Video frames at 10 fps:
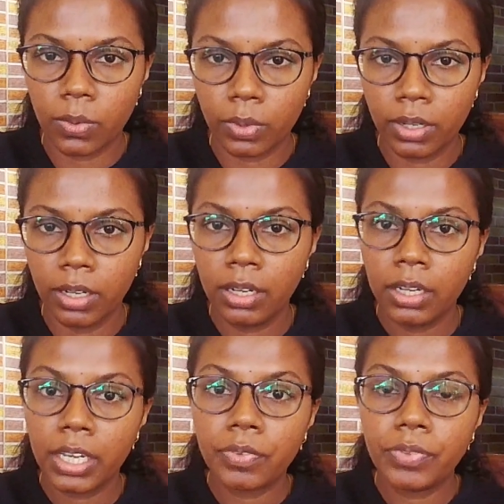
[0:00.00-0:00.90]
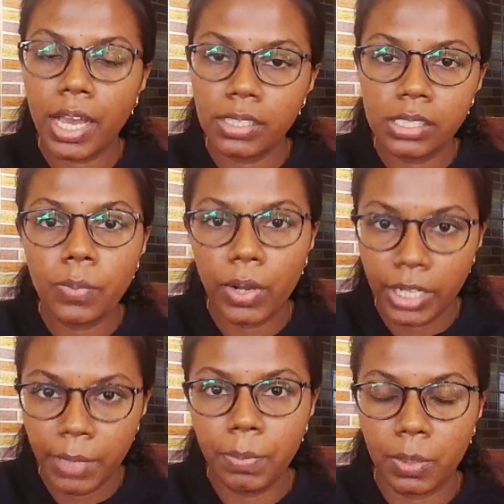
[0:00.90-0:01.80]
alone? If that's the
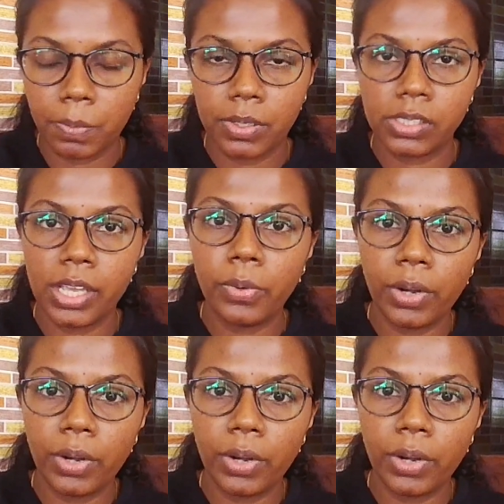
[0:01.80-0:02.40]
only purpose, they